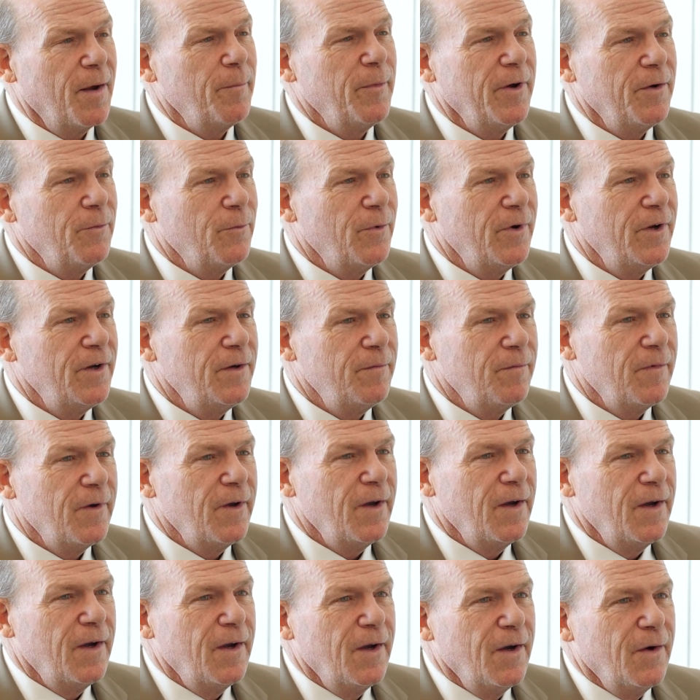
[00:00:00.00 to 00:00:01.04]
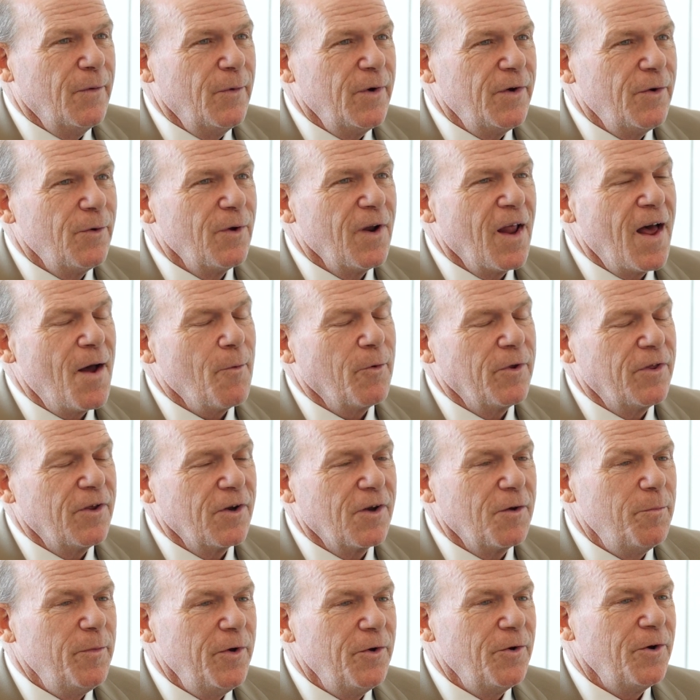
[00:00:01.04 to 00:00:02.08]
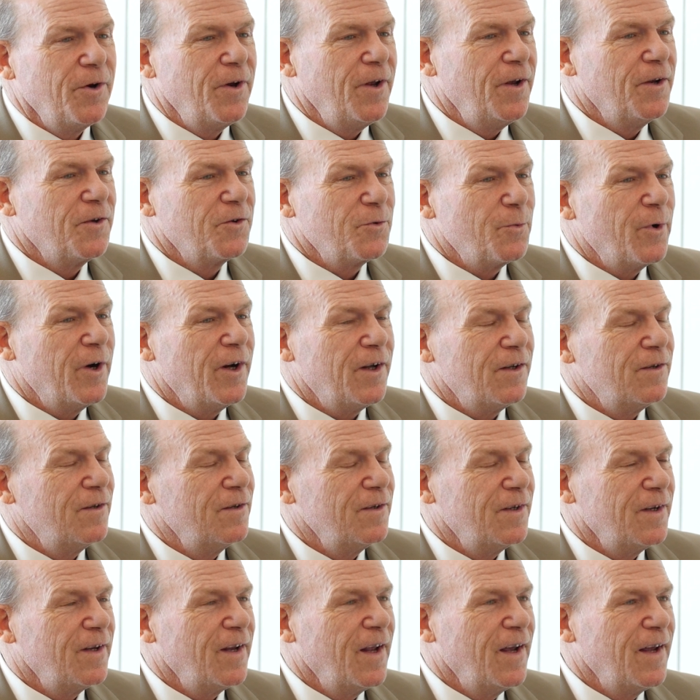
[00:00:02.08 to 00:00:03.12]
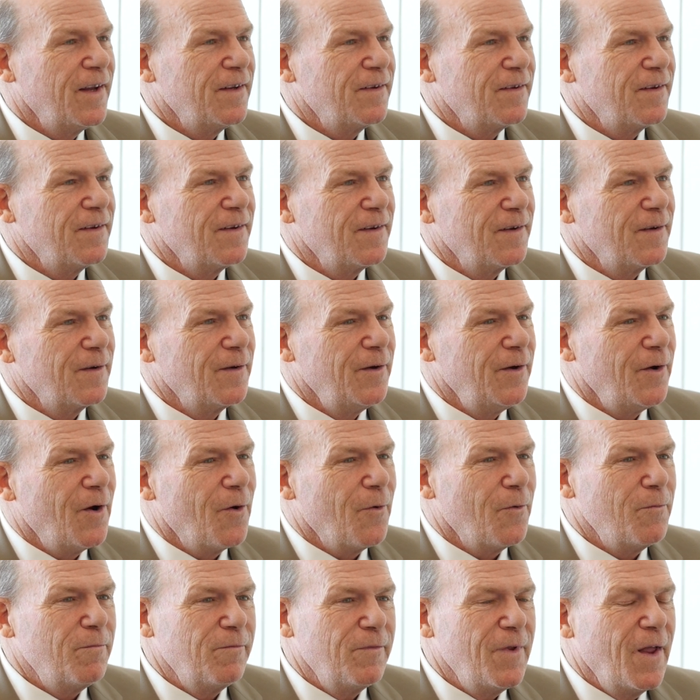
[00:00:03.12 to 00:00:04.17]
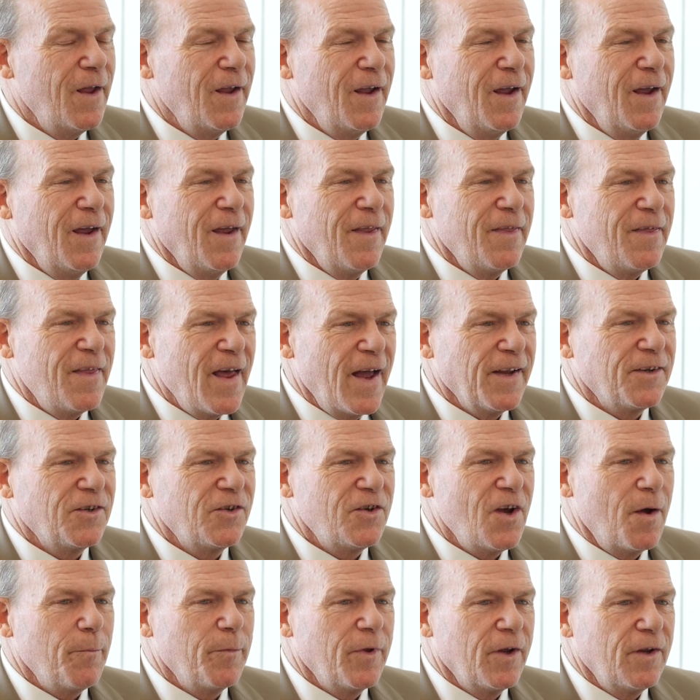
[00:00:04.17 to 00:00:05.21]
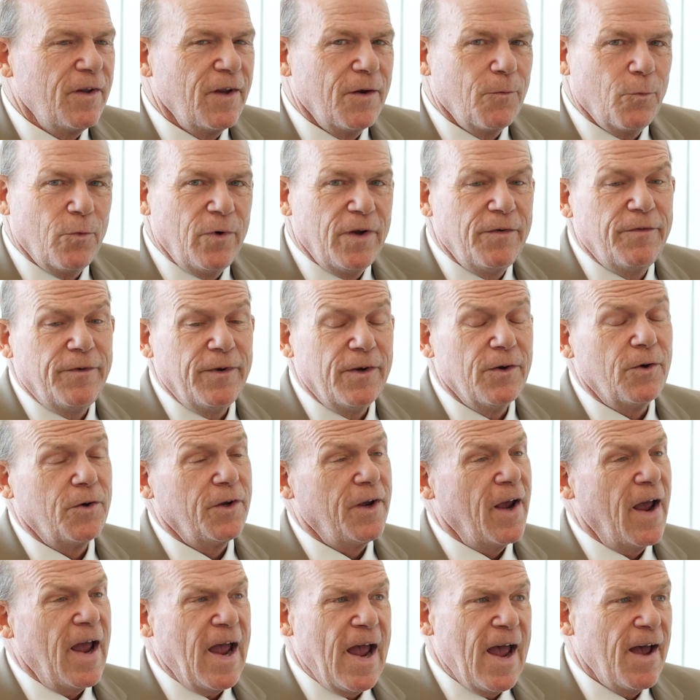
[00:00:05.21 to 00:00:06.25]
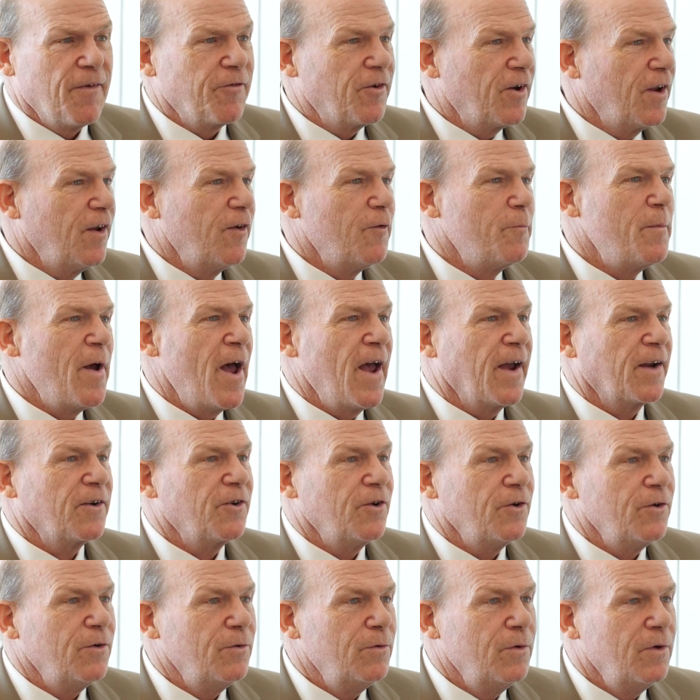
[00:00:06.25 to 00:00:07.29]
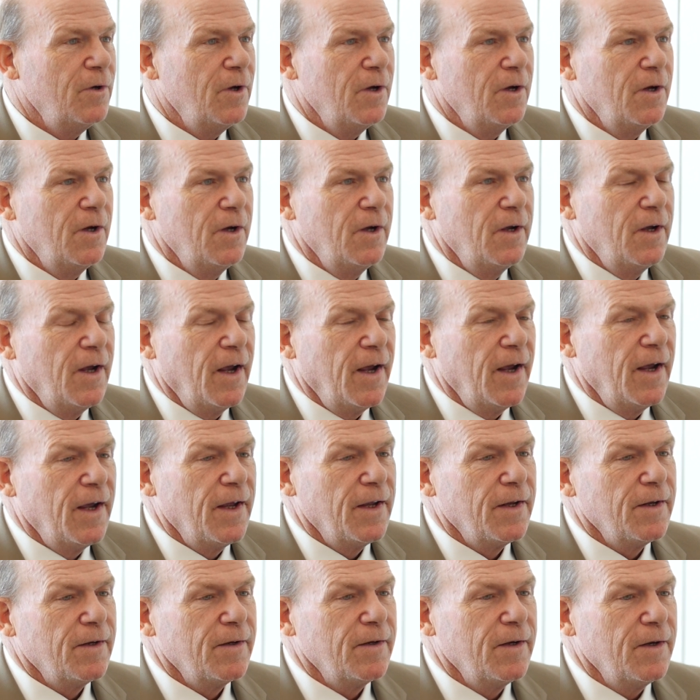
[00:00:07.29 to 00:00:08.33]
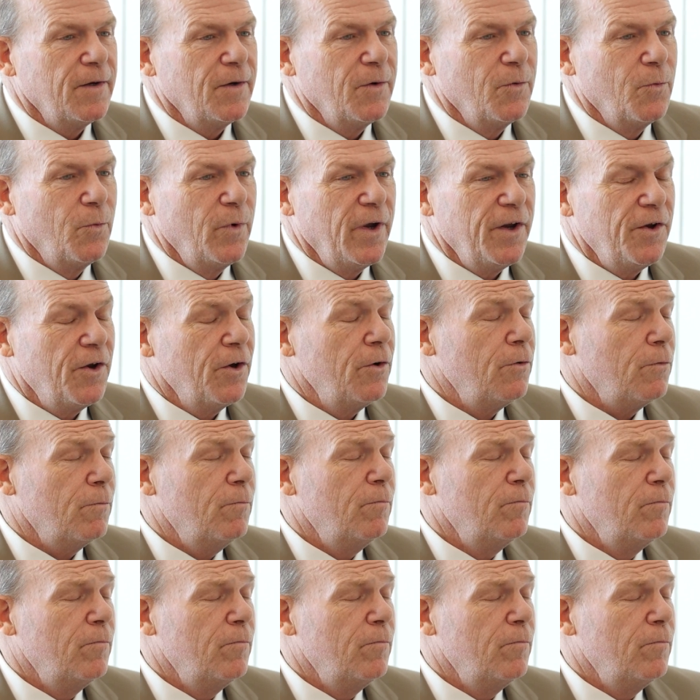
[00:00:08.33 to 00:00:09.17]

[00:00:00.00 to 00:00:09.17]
I mean, we do a lot with the community as well, and that, you know, that's something that we feel you have to give back to, and we do.